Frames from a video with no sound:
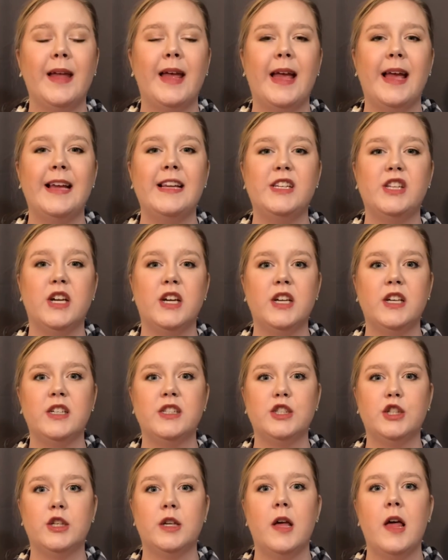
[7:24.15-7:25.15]
it
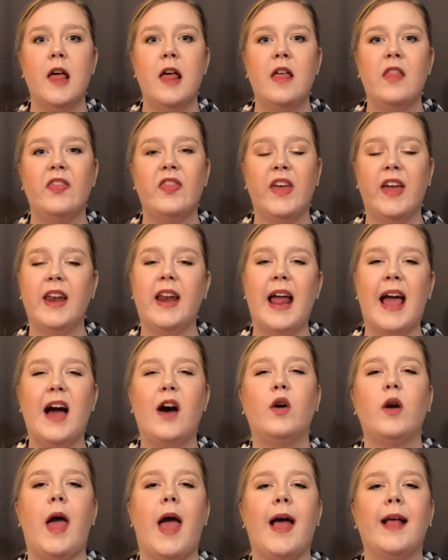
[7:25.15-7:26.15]
does thin
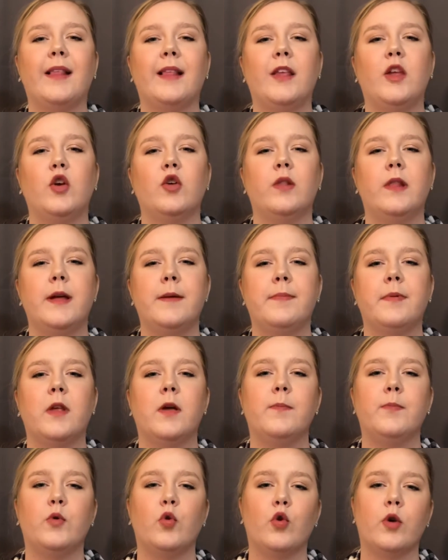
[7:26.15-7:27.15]
out as your lips
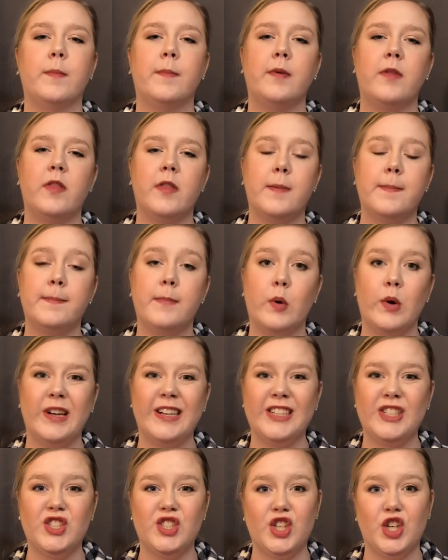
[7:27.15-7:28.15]
absorb the
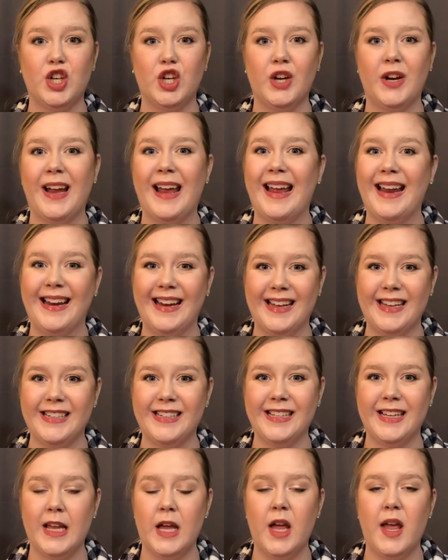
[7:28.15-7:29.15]
moisture in it.